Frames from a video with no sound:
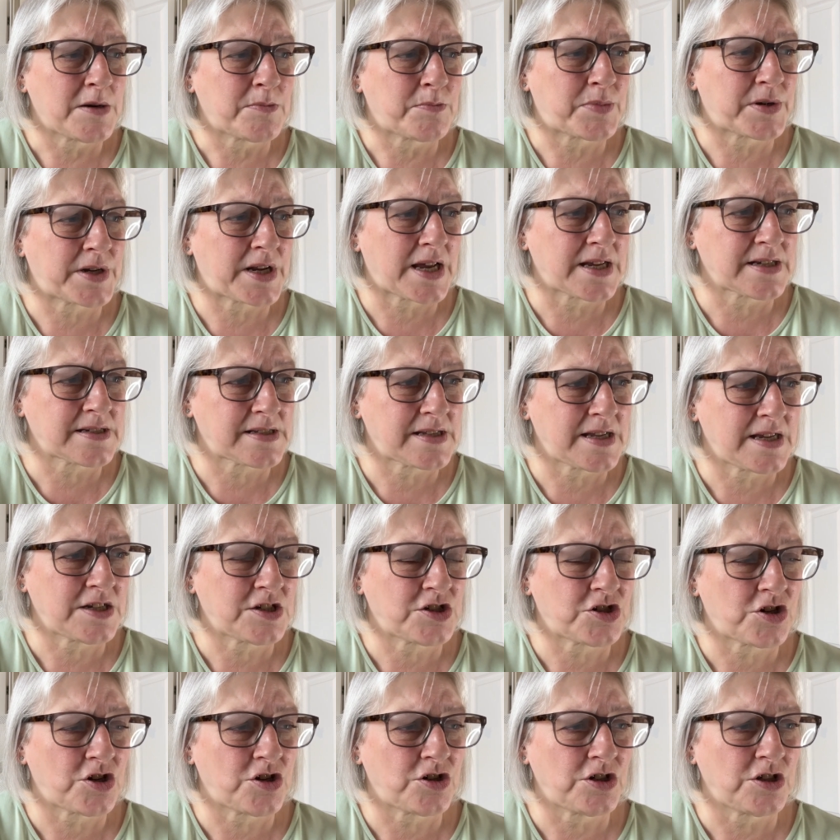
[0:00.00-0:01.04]
But as their
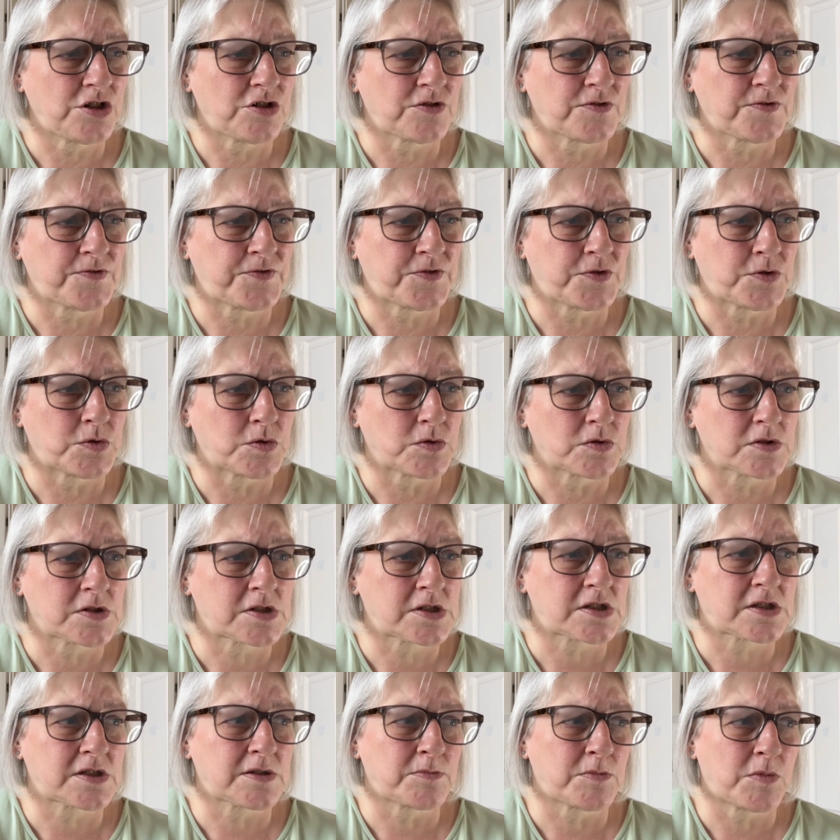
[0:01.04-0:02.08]
journey
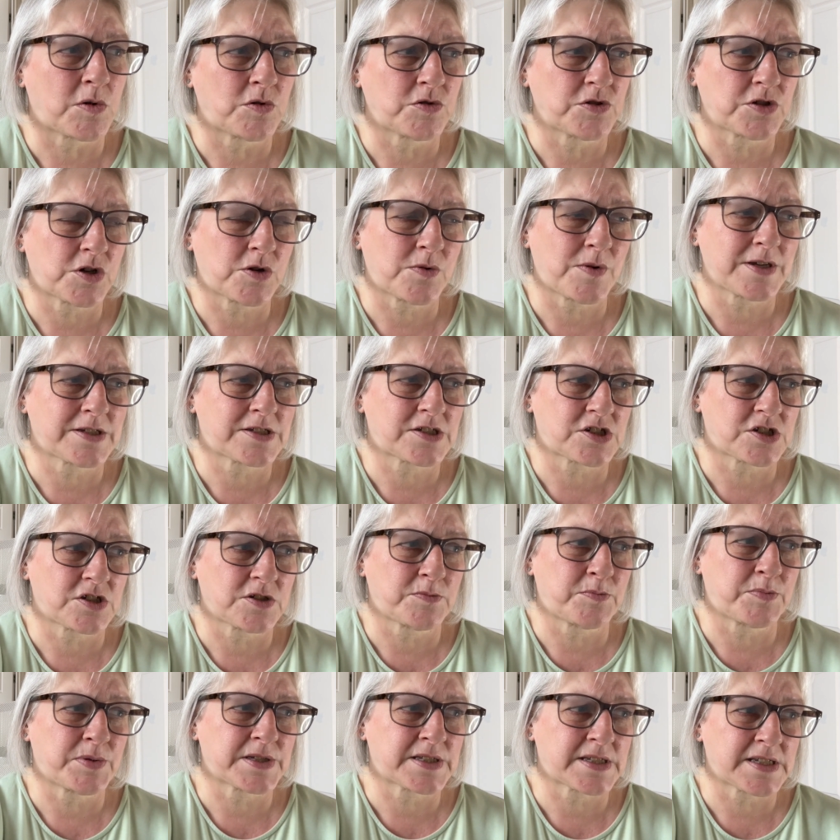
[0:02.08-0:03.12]
unfolds, the more the
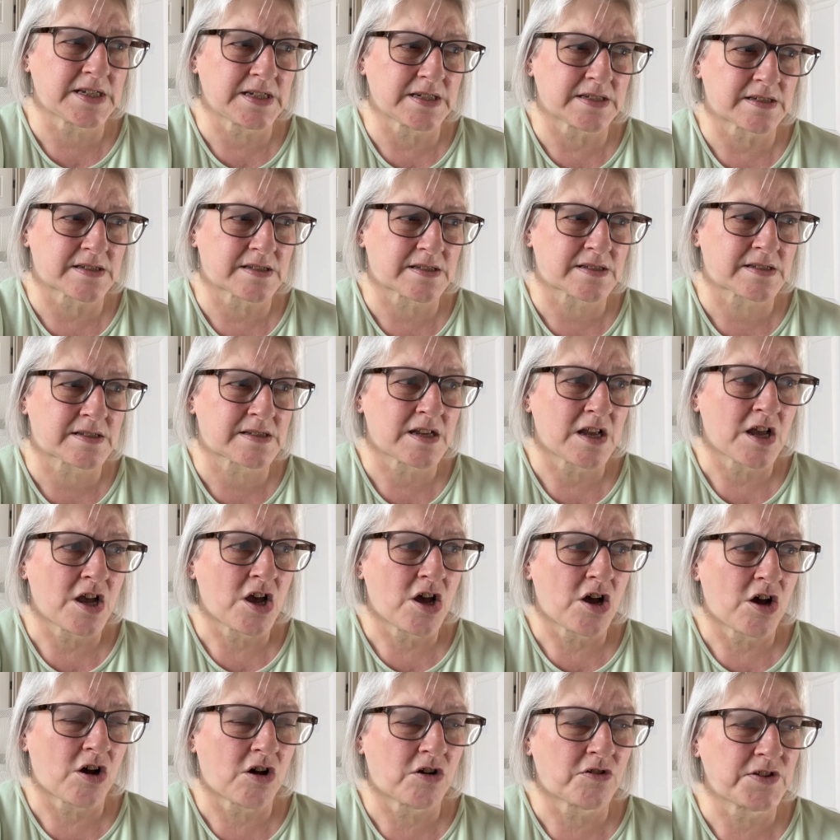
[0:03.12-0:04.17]
question persists:
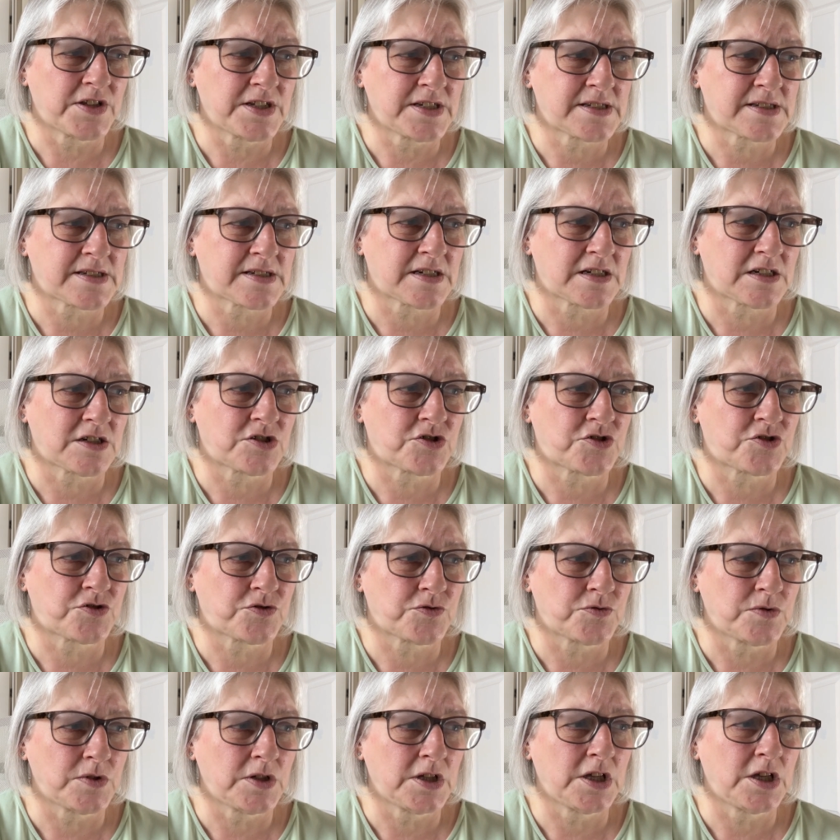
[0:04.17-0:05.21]
are they still
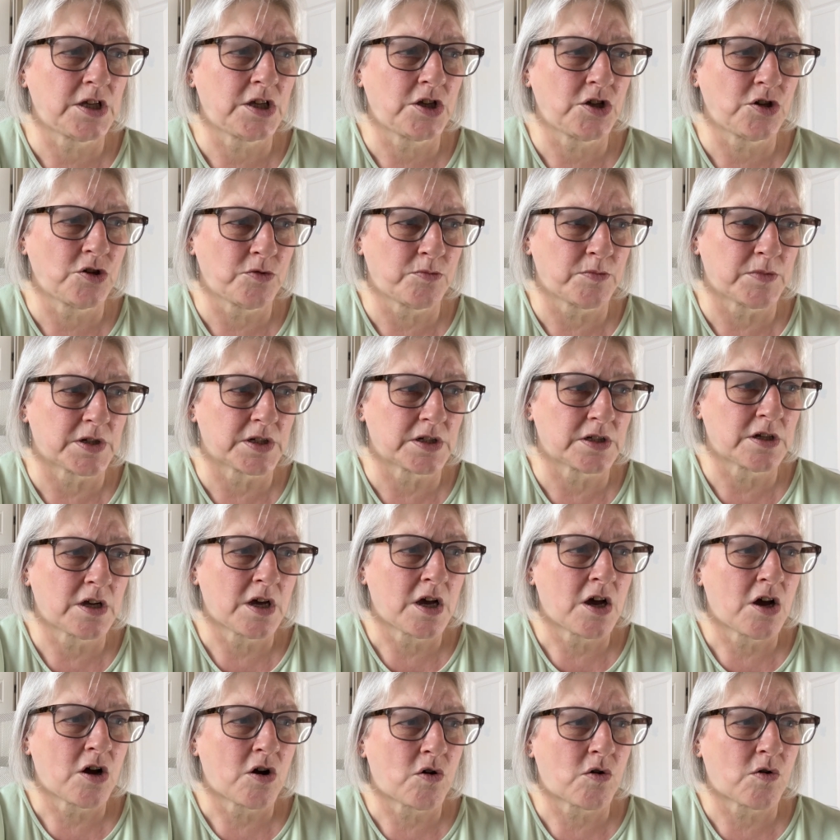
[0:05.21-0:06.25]
truly human,
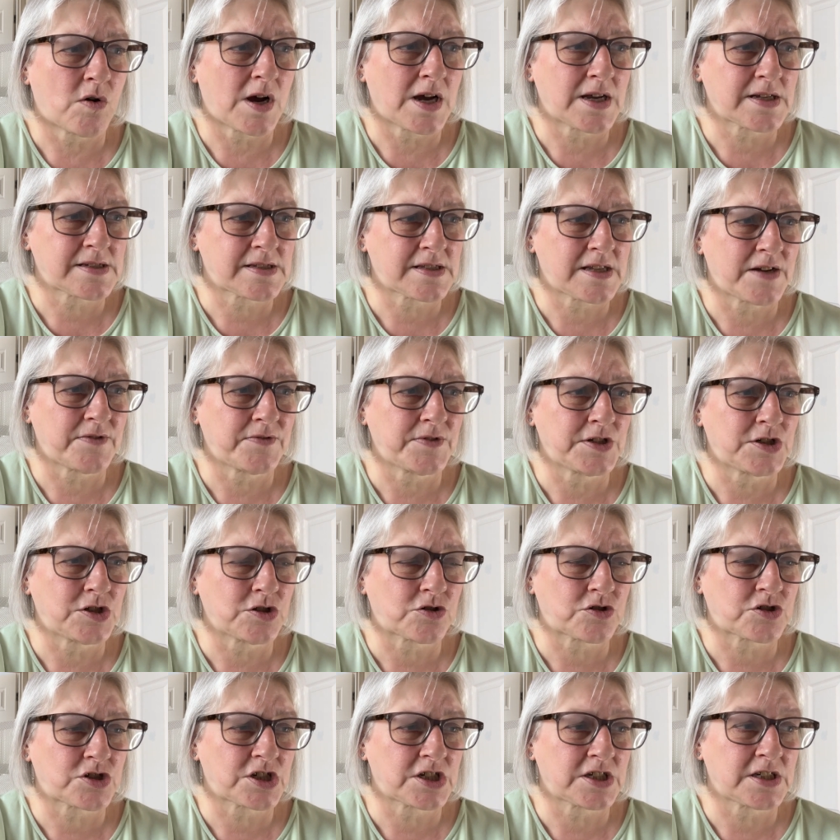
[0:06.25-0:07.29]
or has their
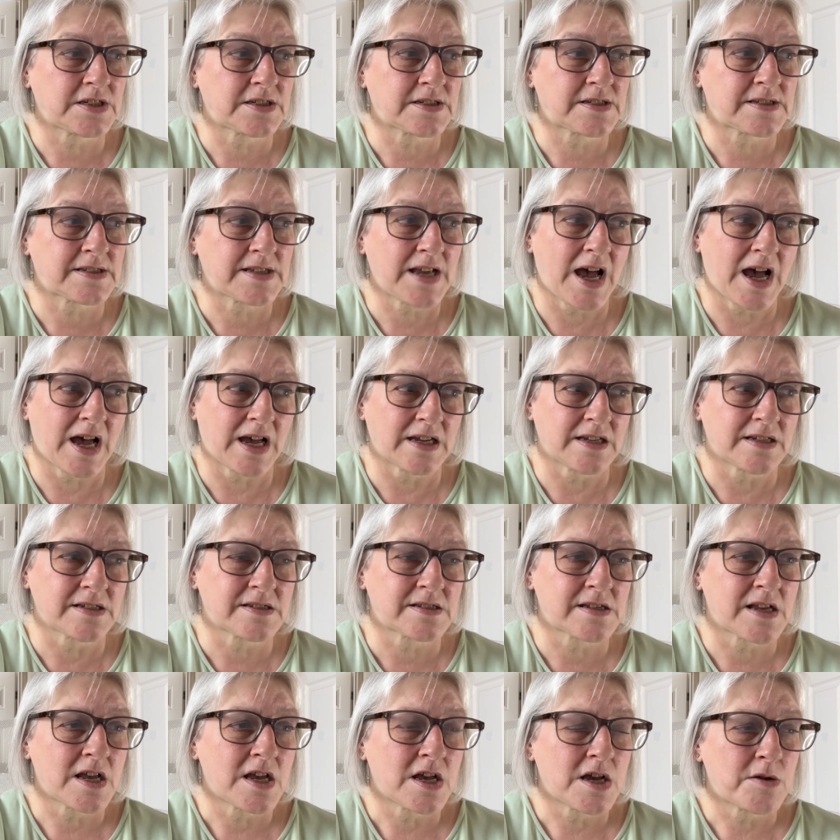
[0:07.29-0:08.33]
reduction in
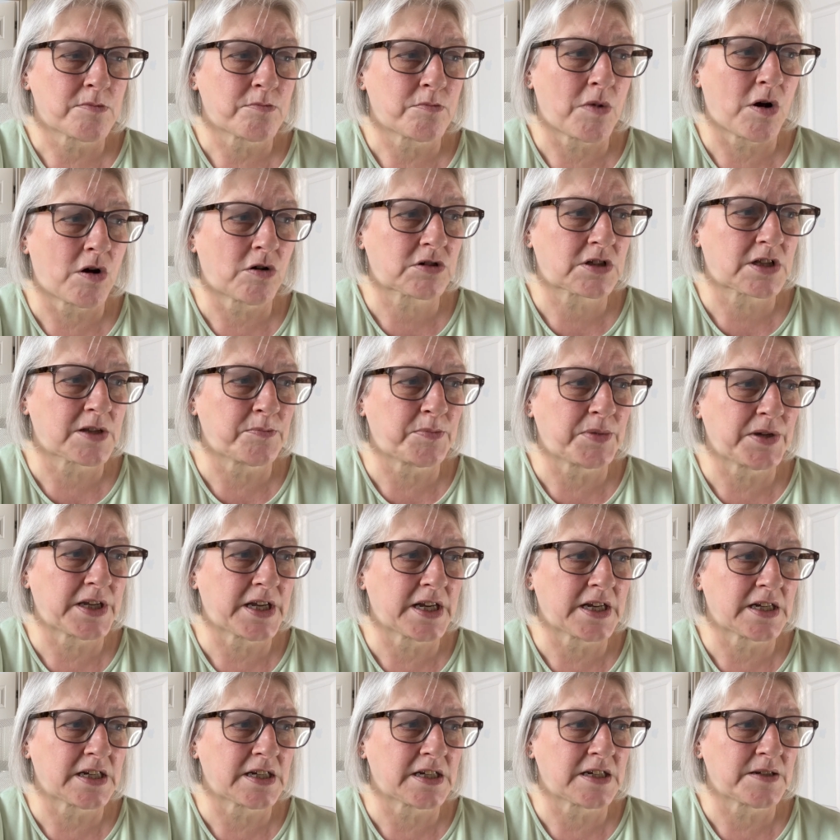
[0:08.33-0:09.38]
size marked the
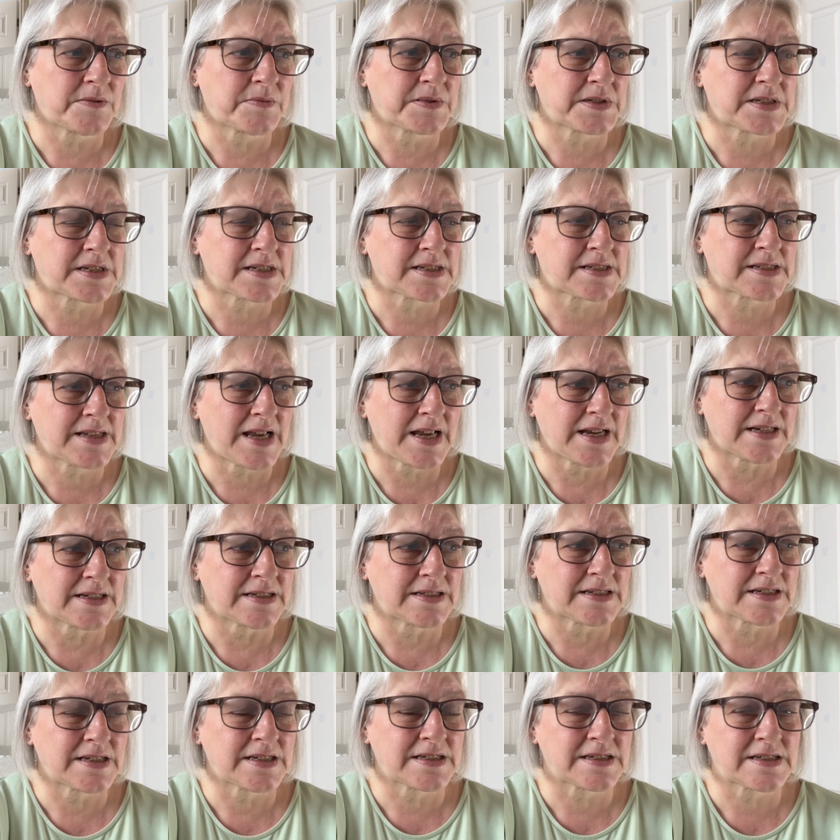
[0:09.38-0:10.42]
beginning of a
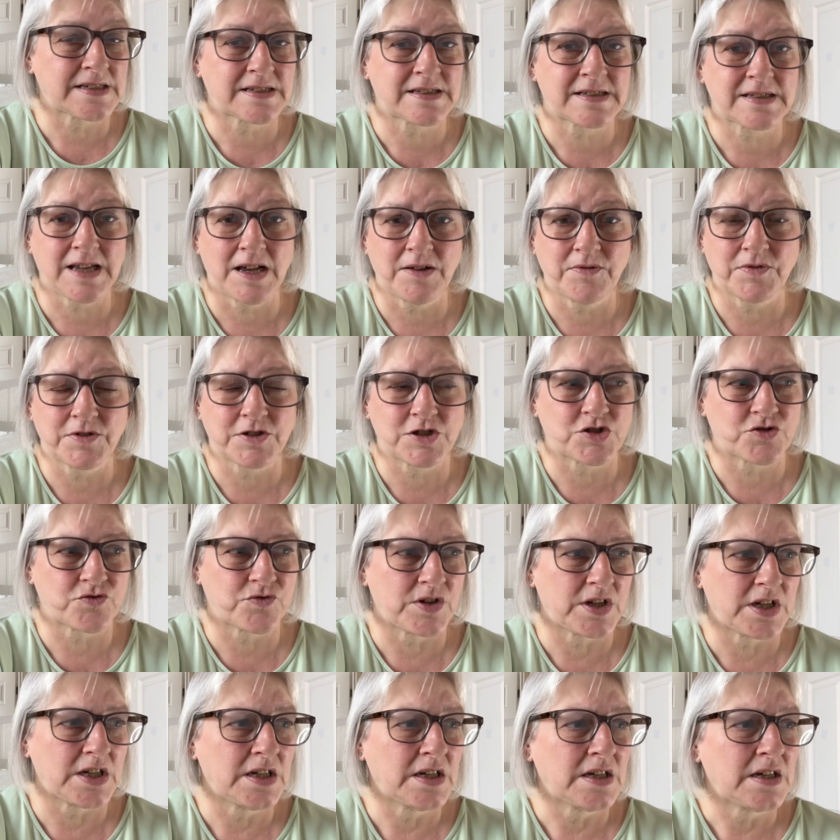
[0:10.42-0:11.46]
descent into
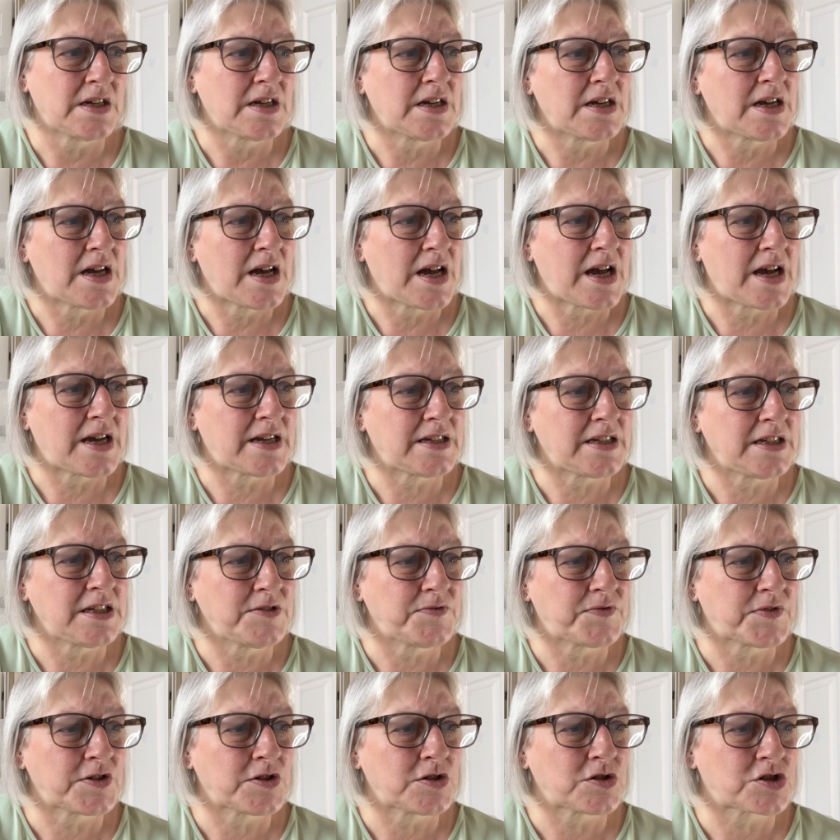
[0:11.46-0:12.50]
savagery, an
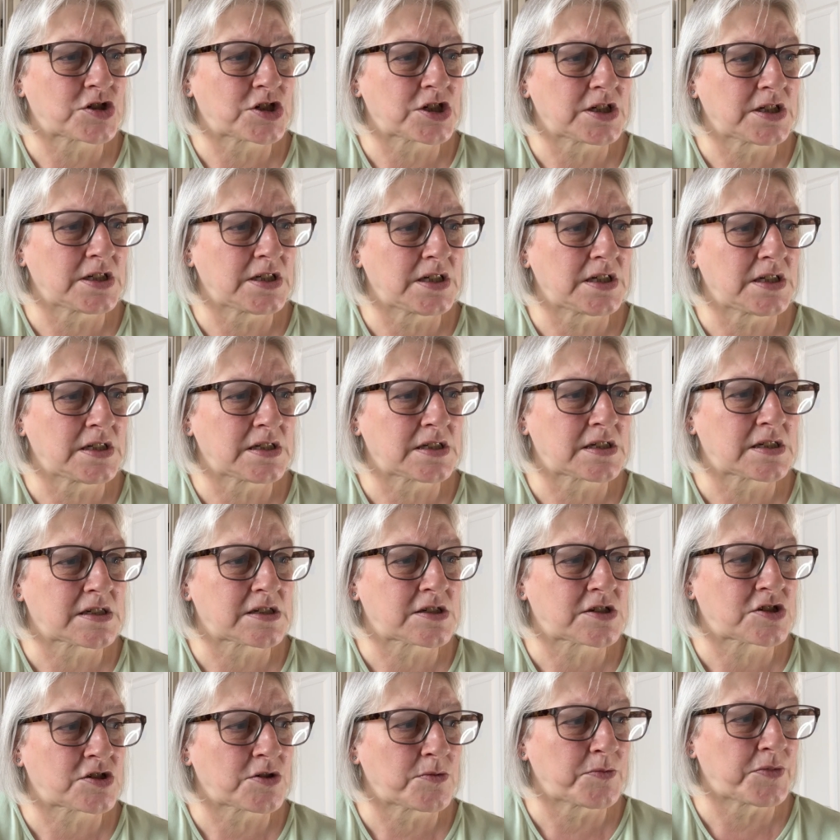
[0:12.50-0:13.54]
evolution into
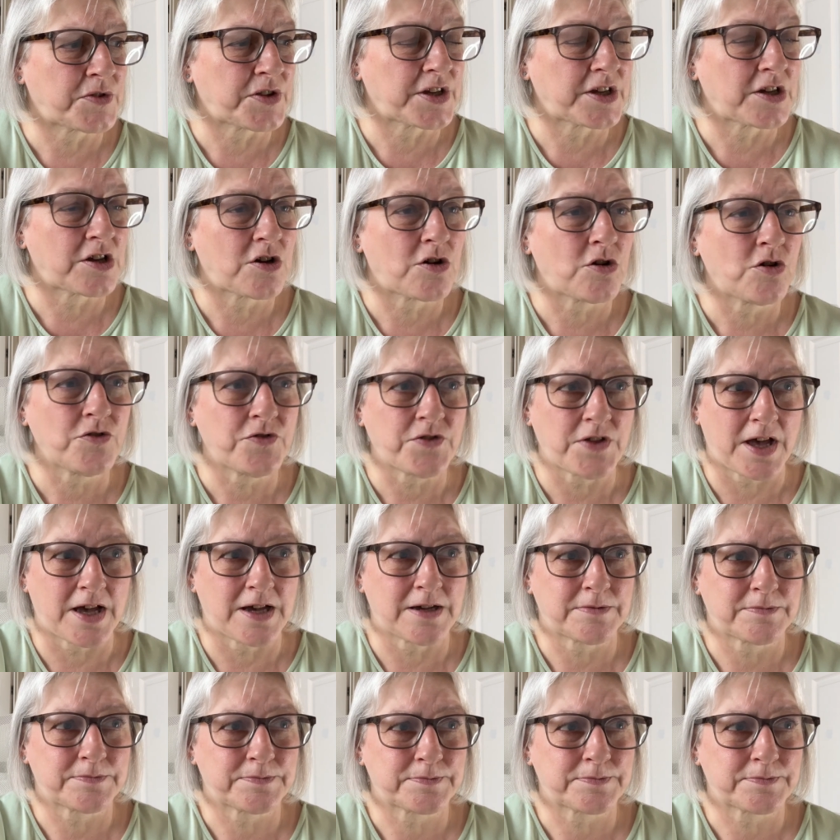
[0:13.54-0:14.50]
something other?